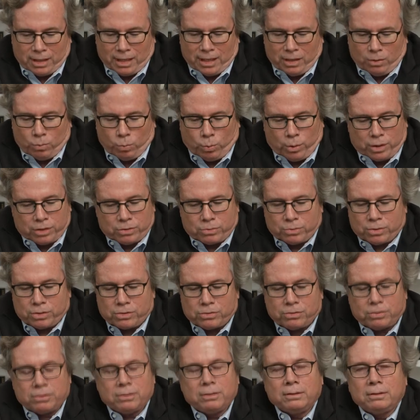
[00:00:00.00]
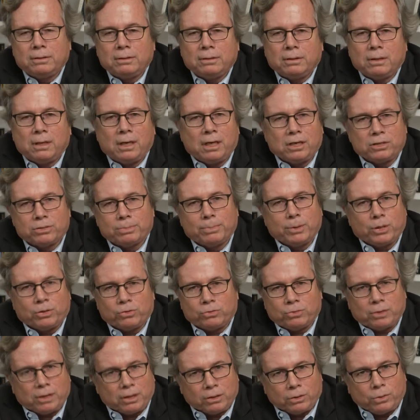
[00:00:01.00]
and wondrous
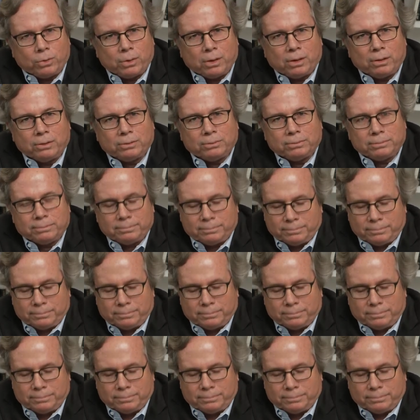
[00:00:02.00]
cosmos," unquote.